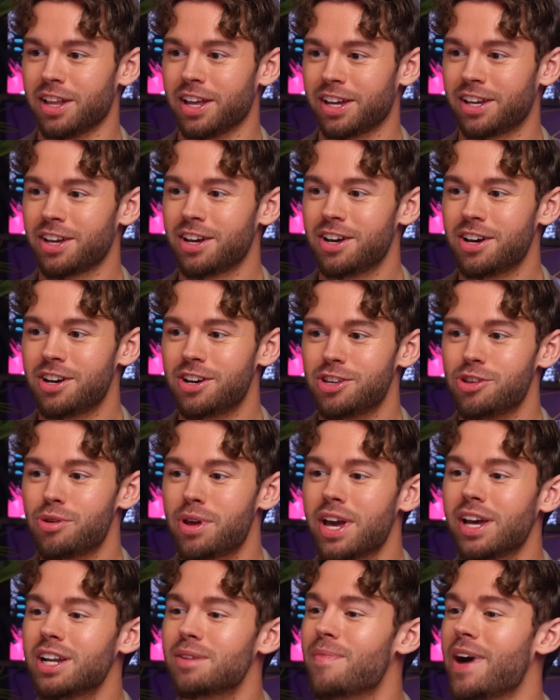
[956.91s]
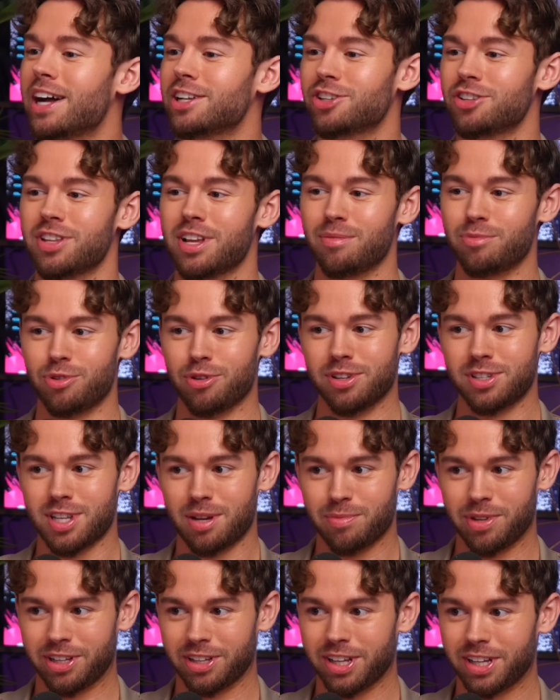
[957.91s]
Like, you can't imagine them doing
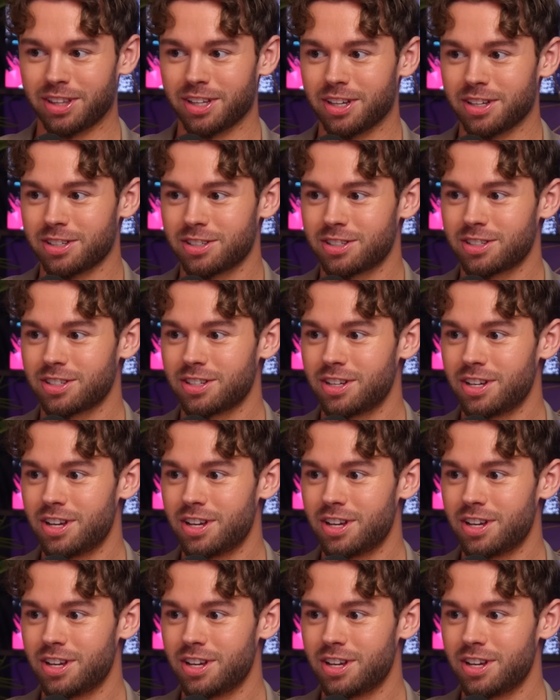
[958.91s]
something like this.